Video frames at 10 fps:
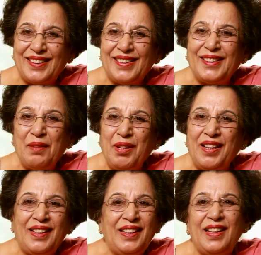
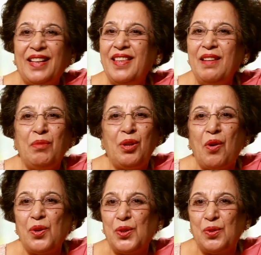Similarly, nothing
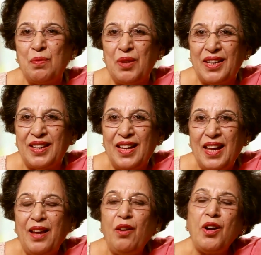belongs to me,
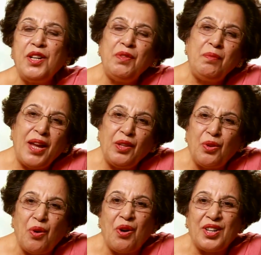not even my
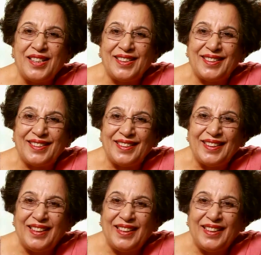thoughts.